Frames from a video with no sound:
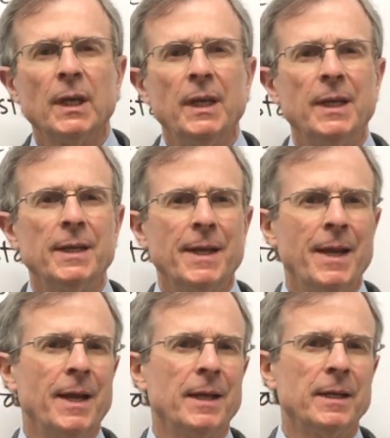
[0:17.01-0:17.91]
in
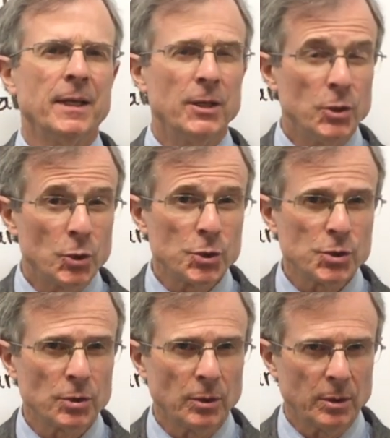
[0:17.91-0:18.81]
an
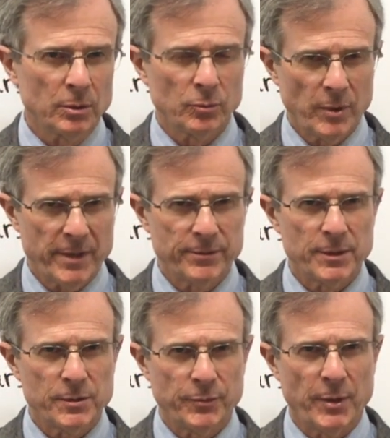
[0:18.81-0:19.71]
inertial
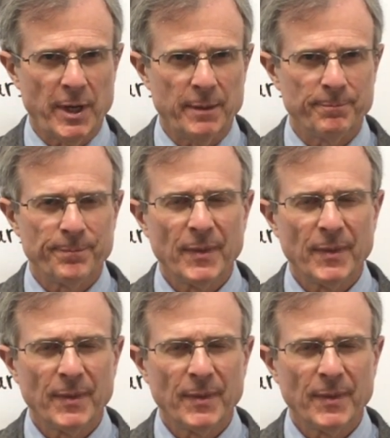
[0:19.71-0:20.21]
reference frame.